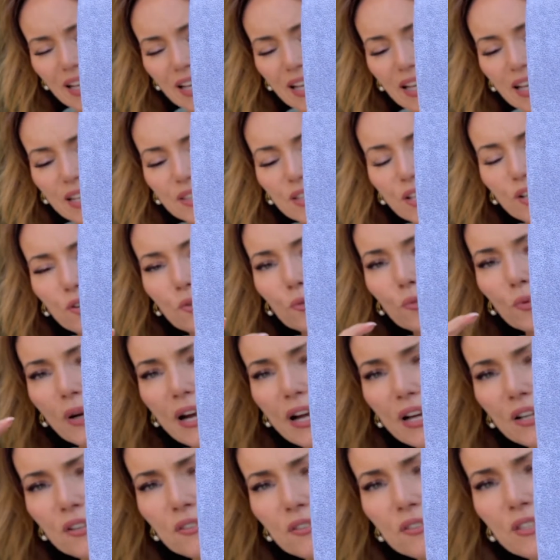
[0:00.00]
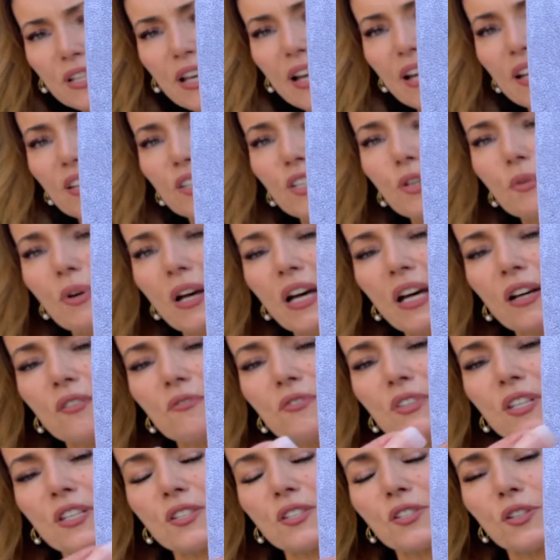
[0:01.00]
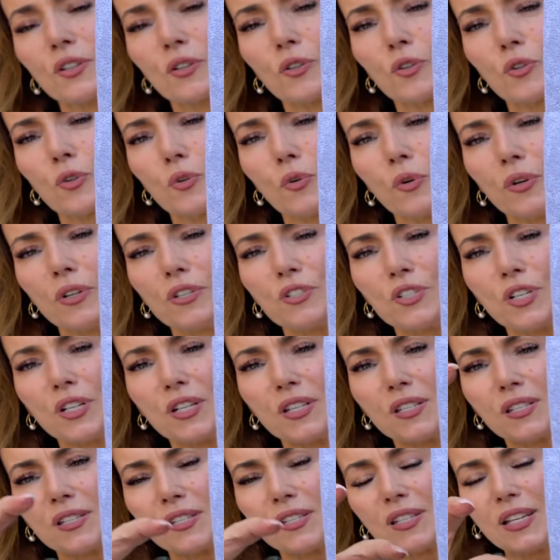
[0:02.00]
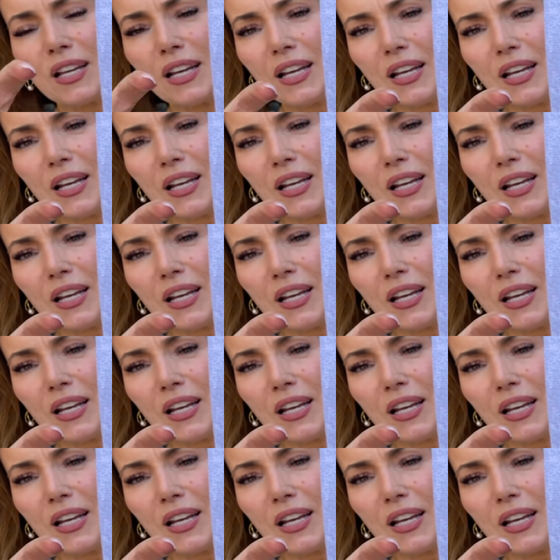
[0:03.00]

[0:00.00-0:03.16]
And then around that you have this gorgeous,